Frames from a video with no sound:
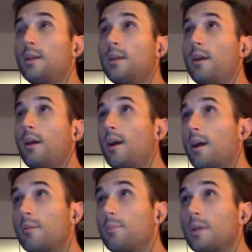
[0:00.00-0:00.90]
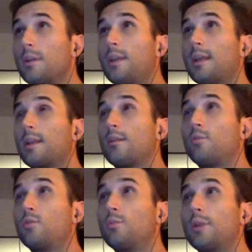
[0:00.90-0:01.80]
a hub that kind of
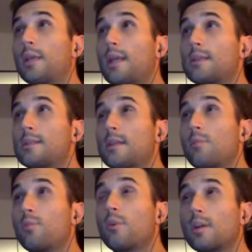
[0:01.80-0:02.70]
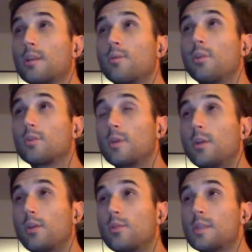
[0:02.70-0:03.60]
duplicates Singapore because it would also
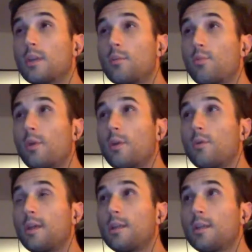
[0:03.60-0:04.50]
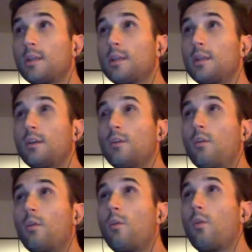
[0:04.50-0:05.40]
include Singapore in a way,
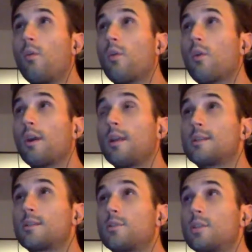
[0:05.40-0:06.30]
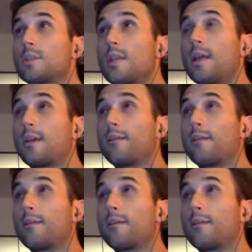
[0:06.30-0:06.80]
or it's just like